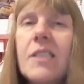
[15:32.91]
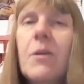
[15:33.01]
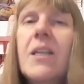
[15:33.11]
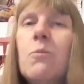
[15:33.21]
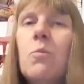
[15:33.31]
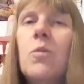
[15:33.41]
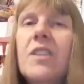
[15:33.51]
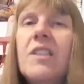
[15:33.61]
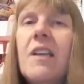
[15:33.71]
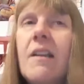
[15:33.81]
so I didn't
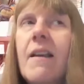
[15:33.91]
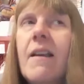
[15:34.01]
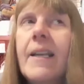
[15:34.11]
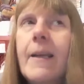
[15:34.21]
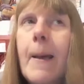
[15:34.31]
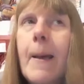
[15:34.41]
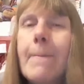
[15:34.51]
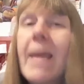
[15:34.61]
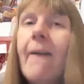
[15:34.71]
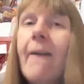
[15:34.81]
want to like
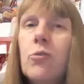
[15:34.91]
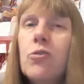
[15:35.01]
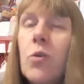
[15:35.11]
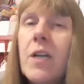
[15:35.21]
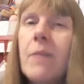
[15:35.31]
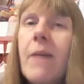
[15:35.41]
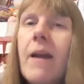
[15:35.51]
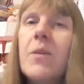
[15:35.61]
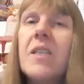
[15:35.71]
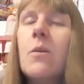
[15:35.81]
carry on talking about
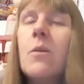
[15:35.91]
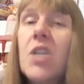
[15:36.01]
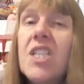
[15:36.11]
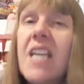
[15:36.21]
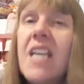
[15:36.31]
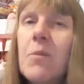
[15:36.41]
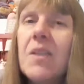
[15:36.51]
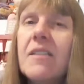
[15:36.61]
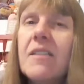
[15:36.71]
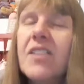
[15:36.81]
it because I wanted to keep
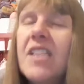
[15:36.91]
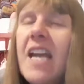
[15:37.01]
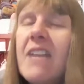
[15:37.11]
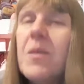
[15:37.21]
myself safe.